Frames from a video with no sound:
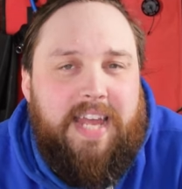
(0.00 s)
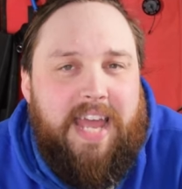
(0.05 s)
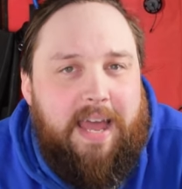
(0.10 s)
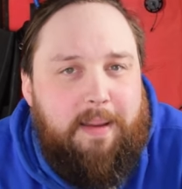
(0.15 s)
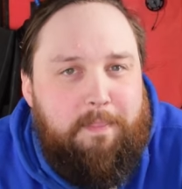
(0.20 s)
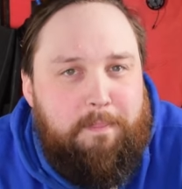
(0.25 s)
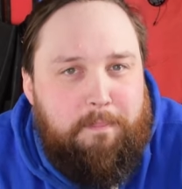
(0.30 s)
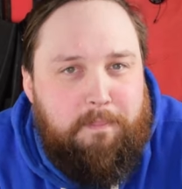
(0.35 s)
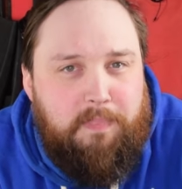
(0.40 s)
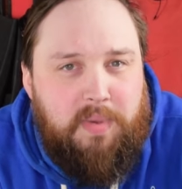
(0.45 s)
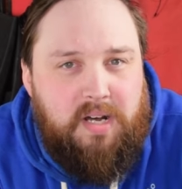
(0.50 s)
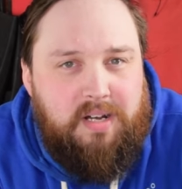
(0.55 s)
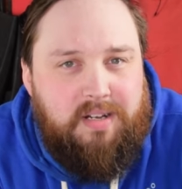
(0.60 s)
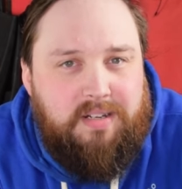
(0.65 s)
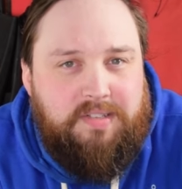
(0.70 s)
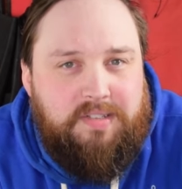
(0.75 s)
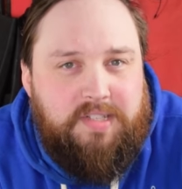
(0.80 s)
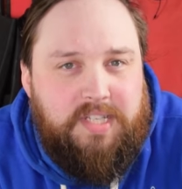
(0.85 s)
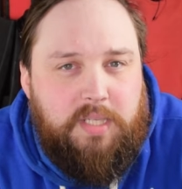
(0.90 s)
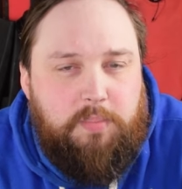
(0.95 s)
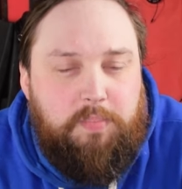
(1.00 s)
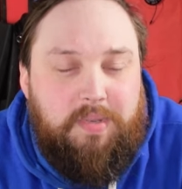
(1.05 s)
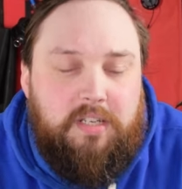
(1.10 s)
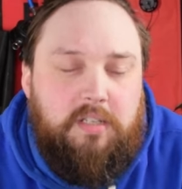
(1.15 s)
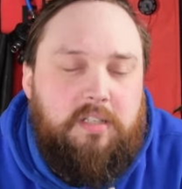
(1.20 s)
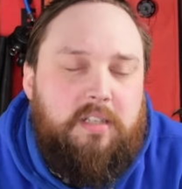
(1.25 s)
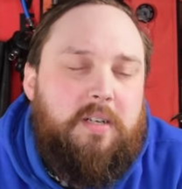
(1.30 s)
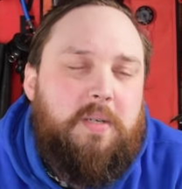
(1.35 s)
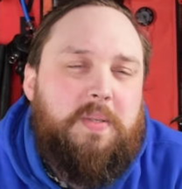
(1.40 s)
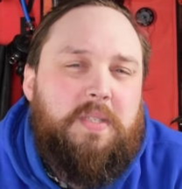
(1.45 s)
at masks
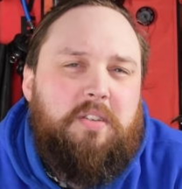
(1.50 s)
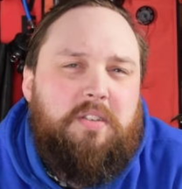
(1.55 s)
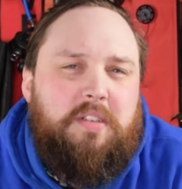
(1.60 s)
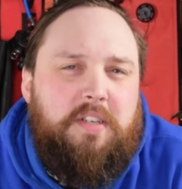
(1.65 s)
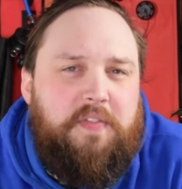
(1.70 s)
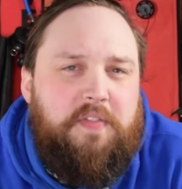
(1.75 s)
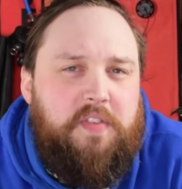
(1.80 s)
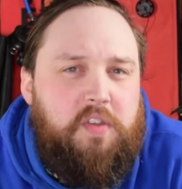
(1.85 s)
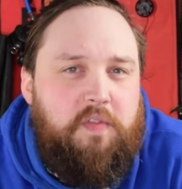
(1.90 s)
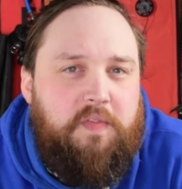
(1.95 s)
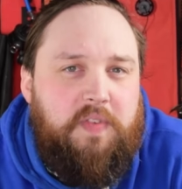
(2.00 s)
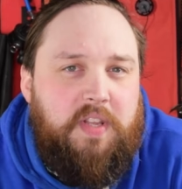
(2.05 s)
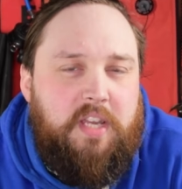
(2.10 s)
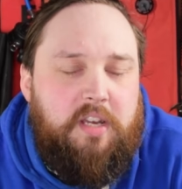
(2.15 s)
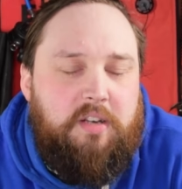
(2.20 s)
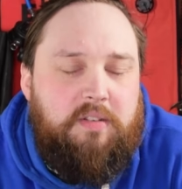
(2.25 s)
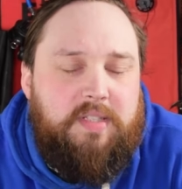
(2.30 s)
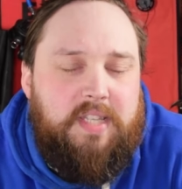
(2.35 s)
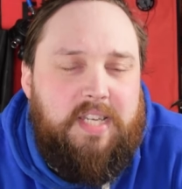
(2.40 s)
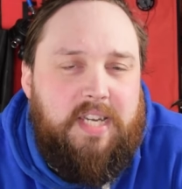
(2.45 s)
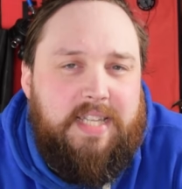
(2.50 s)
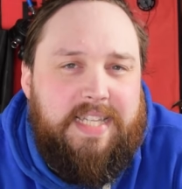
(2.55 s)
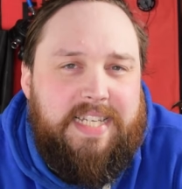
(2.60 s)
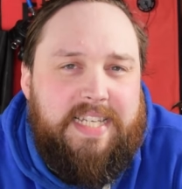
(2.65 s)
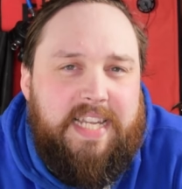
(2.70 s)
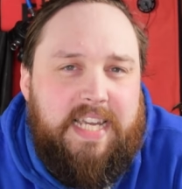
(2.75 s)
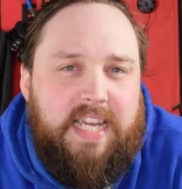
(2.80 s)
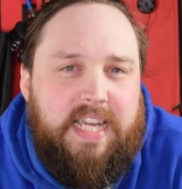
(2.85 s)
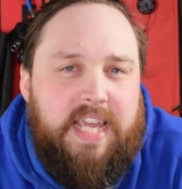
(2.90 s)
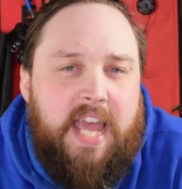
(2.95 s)
because I was doing a few videos the other
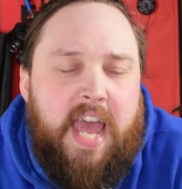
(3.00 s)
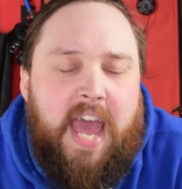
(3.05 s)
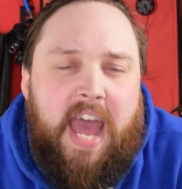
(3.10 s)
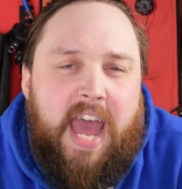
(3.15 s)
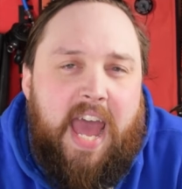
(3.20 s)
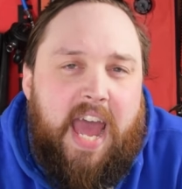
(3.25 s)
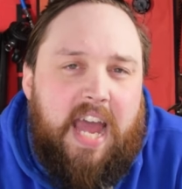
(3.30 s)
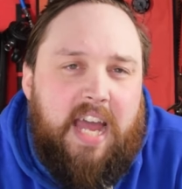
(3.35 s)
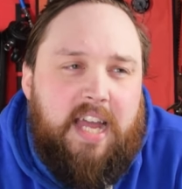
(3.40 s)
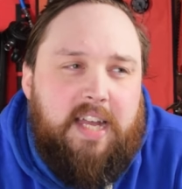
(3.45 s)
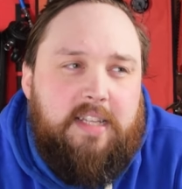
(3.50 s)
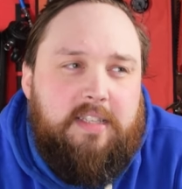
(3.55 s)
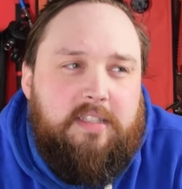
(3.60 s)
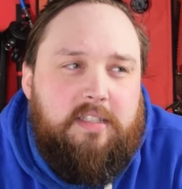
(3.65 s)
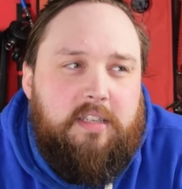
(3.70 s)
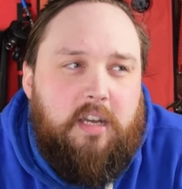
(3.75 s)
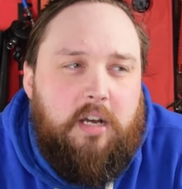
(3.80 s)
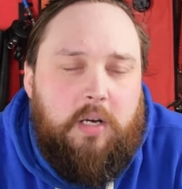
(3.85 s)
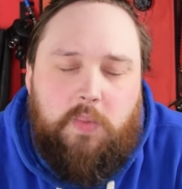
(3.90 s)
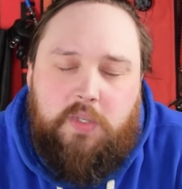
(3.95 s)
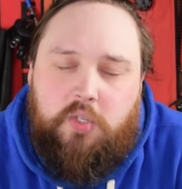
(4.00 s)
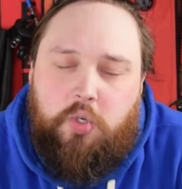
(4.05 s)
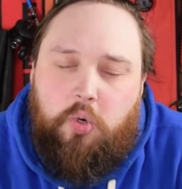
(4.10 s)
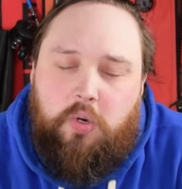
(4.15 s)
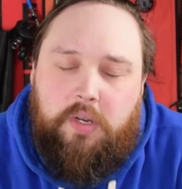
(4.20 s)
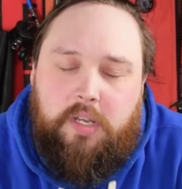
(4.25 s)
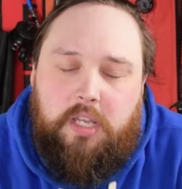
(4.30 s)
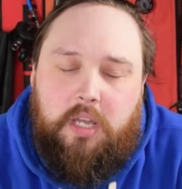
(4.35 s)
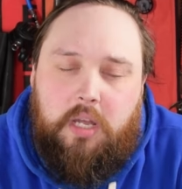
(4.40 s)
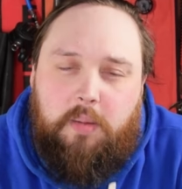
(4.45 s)
day and I was
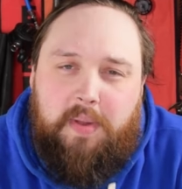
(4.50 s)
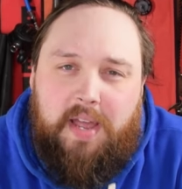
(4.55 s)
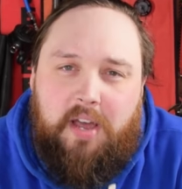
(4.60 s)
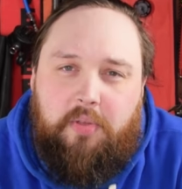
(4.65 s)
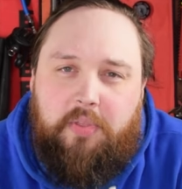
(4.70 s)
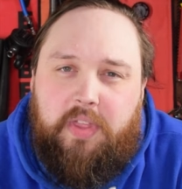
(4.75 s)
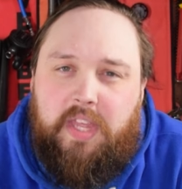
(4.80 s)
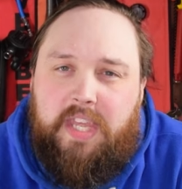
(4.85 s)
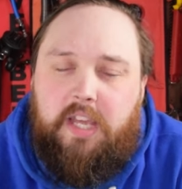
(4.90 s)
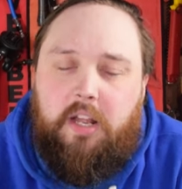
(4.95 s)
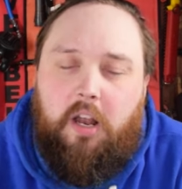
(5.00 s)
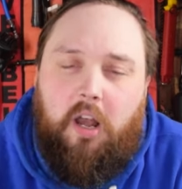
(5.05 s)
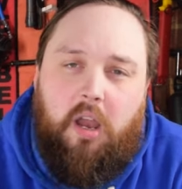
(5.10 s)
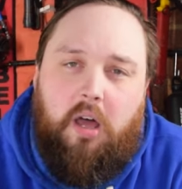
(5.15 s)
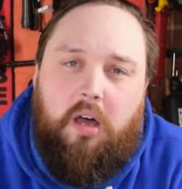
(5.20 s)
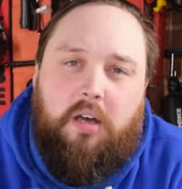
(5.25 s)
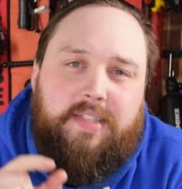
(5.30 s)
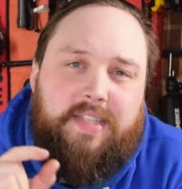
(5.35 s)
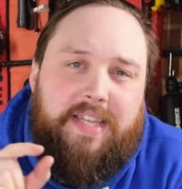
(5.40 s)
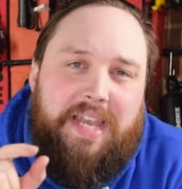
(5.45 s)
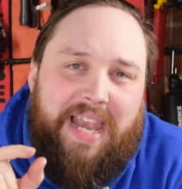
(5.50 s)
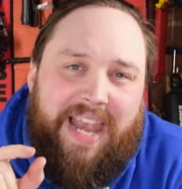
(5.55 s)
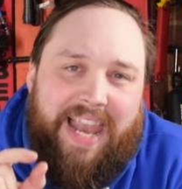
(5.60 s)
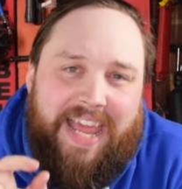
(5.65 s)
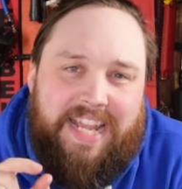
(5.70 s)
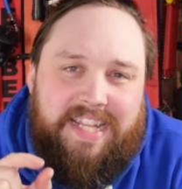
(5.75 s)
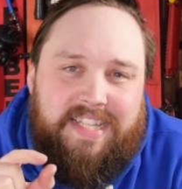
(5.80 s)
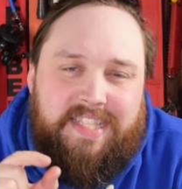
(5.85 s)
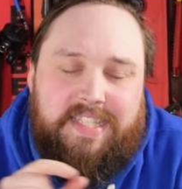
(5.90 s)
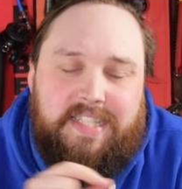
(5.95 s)
talking about the glass
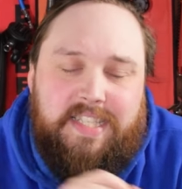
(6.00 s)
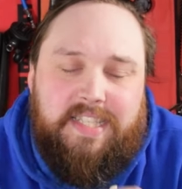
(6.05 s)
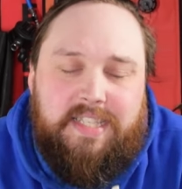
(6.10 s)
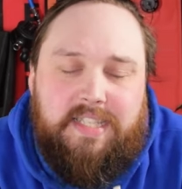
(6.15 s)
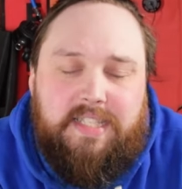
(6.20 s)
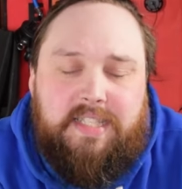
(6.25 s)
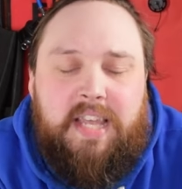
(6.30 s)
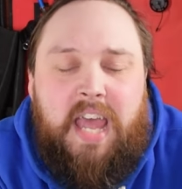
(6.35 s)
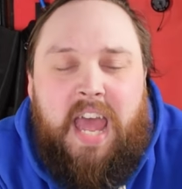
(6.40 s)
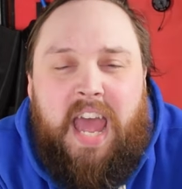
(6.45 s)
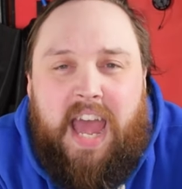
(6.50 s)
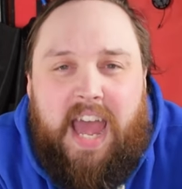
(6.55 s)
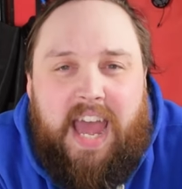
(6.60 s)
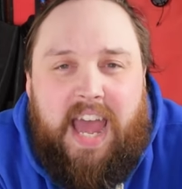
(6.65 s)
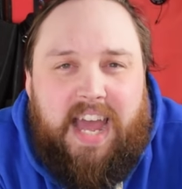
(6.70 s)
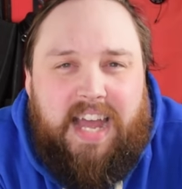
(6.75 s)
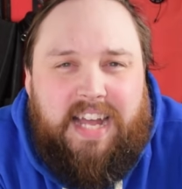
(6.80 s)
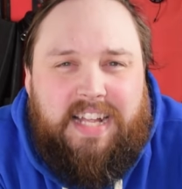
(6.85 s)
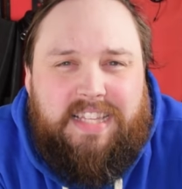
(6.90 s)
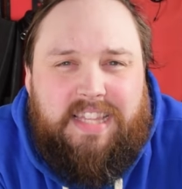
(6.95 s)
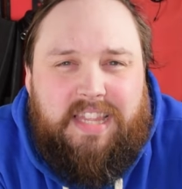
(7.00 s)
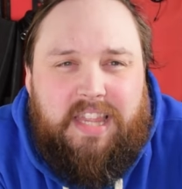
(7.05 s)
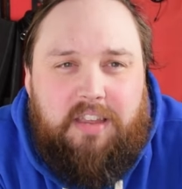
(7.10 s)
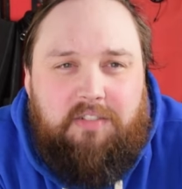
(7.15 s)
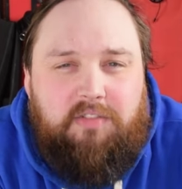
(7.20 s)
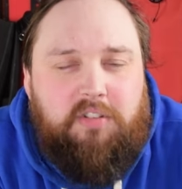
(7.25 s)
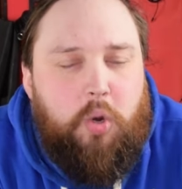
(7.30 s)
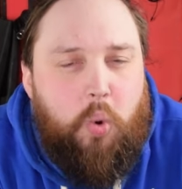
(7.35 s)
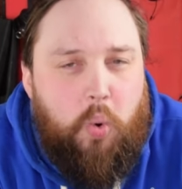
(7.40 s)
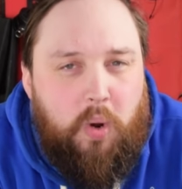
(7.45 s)
lenses and there
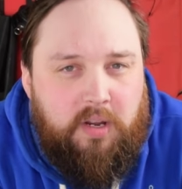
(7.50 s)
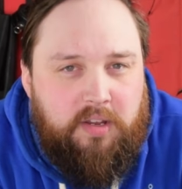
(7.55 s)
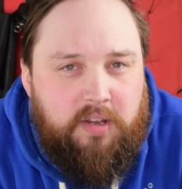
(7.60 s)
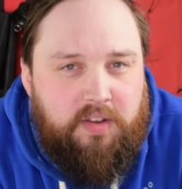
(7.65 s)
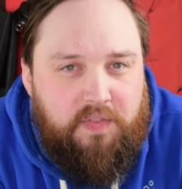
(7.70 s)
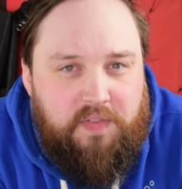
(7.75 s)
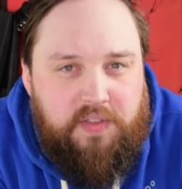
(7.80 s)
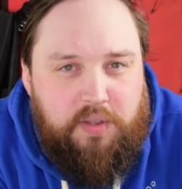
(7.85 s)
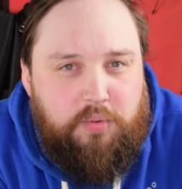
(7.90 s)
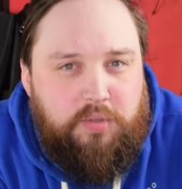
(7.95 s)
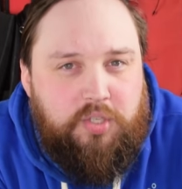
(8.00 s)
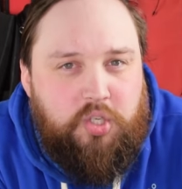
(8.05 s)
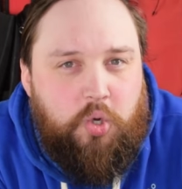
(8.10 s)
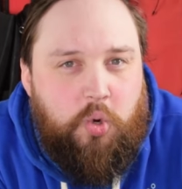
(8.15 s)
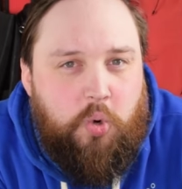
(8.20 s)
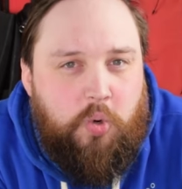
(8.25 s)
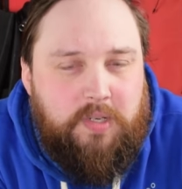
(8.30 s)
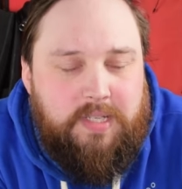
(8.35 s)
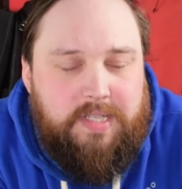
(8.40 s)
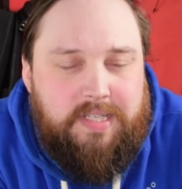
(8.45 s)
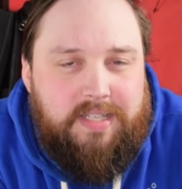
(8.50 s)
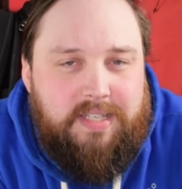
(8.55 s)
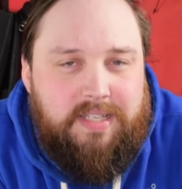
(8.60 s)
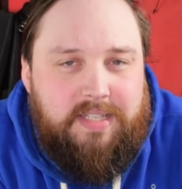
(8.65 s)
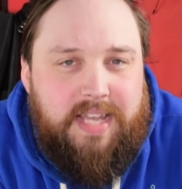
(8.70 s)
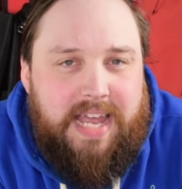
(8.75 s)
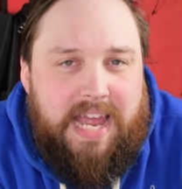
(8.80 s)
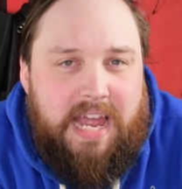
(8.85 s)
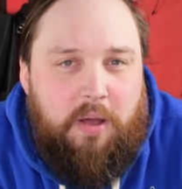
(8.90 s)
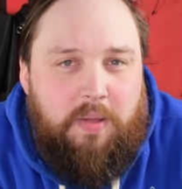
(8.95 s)
are quite a few choices
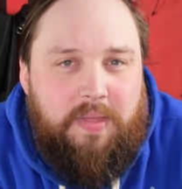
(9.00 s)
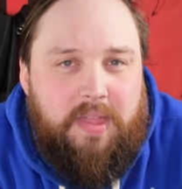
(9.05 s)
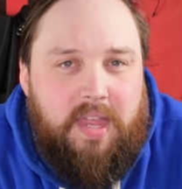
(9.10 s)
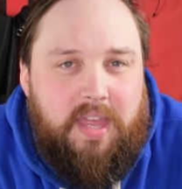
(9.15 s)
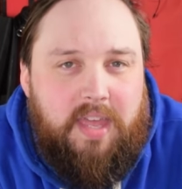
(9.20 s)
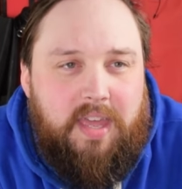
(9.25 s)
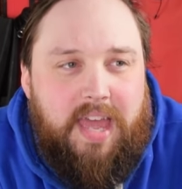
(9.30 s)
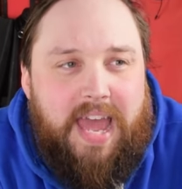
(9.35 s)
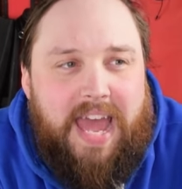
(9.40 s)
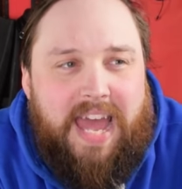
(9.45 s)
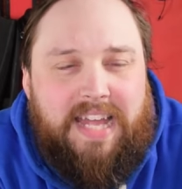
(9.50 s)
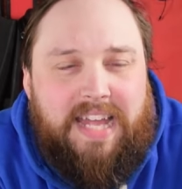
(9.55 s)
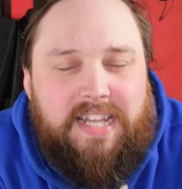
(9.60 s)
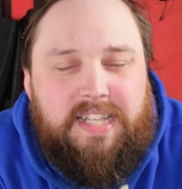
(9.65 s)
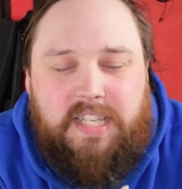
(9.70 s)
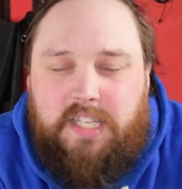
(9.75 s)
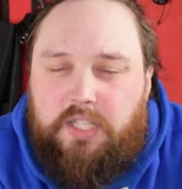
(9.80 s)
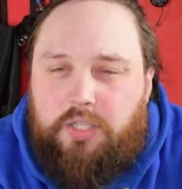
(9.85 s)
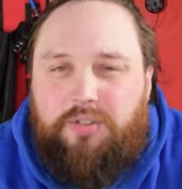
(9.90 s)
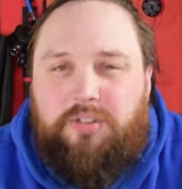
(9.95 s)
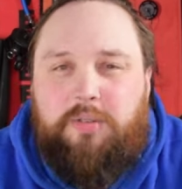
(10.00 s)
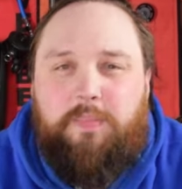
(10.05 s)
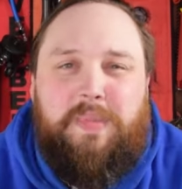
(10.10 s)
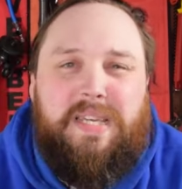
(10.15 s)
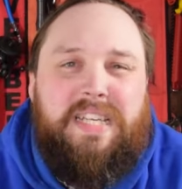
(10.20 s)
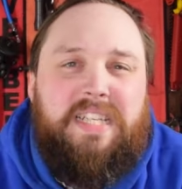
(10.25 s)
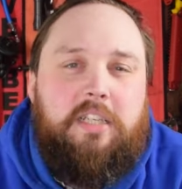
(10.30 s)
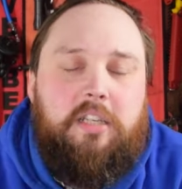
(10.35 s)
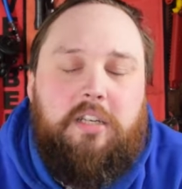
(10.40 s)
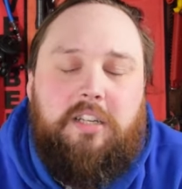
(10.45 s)
out there and it's not
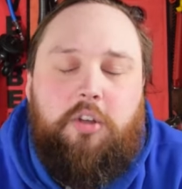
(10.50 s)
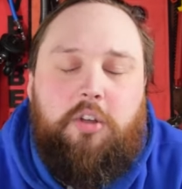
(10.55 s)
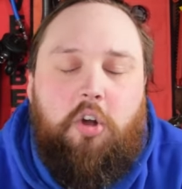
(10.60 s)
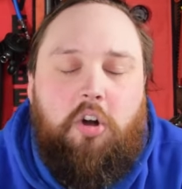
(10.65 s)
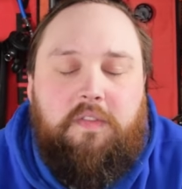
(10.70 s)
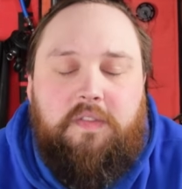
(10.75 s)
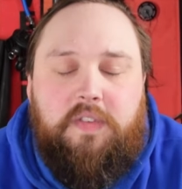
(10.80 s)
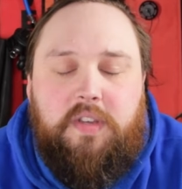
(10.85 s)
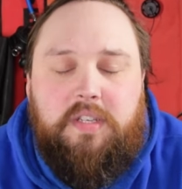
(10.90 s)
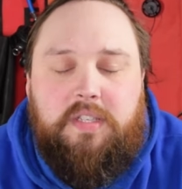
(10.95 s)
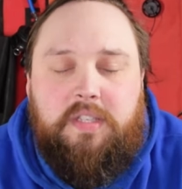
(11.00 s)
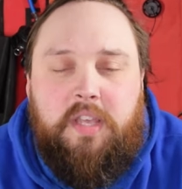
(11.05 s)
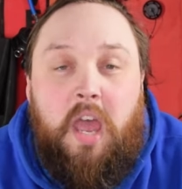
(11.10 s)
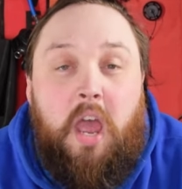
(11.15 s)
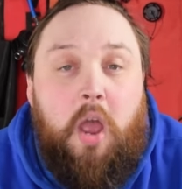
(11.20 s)
immediately obvious